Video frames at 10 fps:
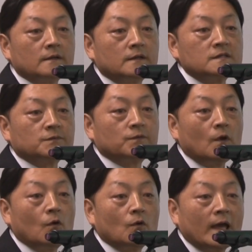this
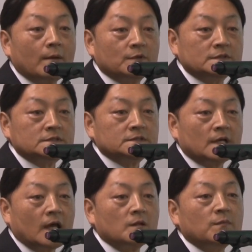flow happens
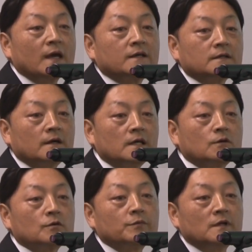and making an
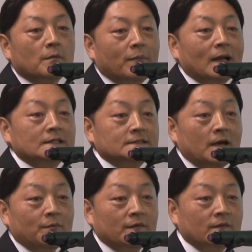equilibrium balance
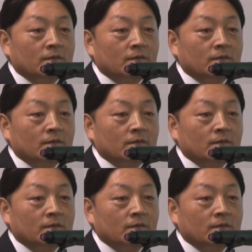happen.